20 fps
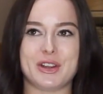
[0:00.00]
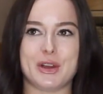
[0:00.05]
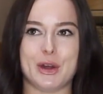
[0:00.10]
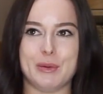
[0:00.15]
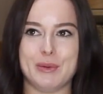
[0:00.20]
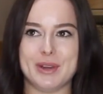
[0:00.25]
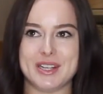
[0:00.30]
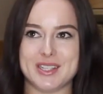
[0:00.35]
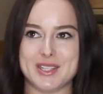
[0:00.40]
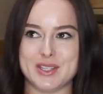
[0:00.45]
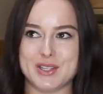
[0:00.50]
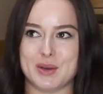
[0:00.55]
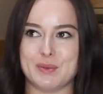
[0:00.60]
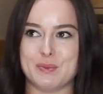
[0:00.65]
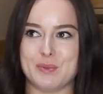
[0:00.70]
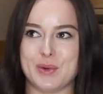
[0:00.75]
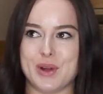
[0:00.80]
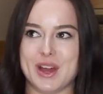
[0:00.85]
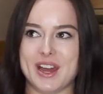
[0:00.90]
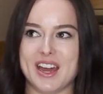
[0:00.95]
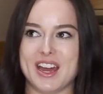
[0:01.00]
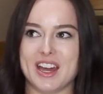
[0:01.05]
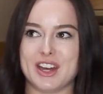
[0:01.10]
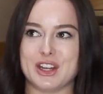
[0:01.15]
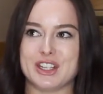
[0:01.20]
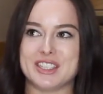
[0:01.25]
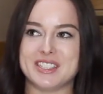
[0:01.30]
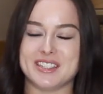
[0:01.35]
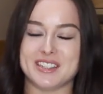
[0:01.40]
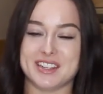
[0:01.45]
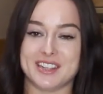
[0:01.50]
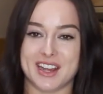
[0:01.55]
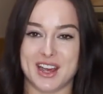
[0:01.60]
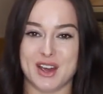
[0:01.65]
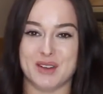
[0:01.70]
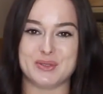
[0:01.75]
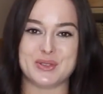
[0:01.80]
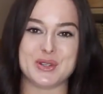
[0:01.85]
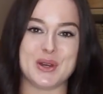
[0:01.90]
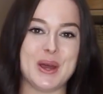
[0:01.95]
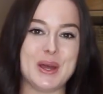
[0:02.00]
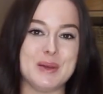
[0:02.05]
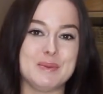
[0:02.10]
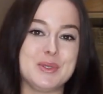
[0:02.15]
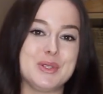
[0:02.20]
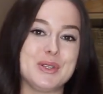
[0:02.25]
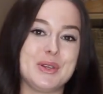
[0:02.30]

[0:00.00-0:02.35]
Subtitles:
going somewhere and I didn't have time